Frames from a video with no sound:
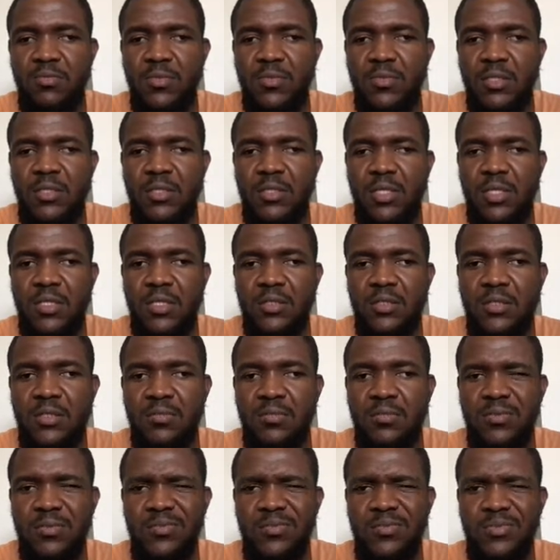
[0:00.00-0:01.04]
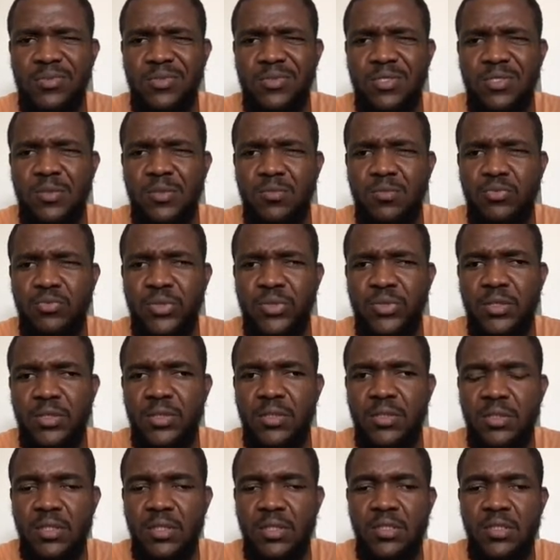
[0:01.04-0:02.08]
and Ansible Builder build
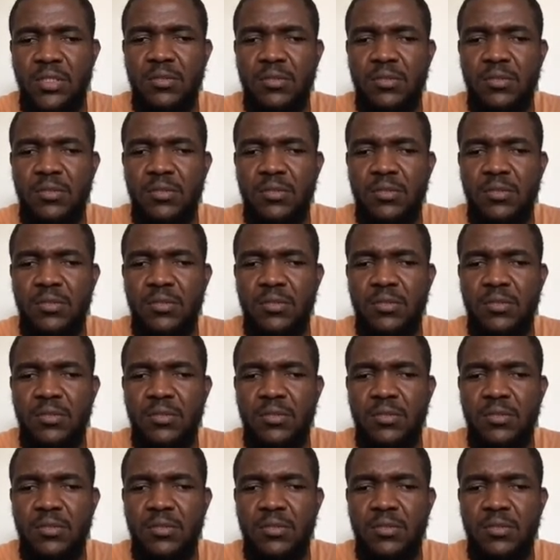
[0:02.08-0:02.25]
help.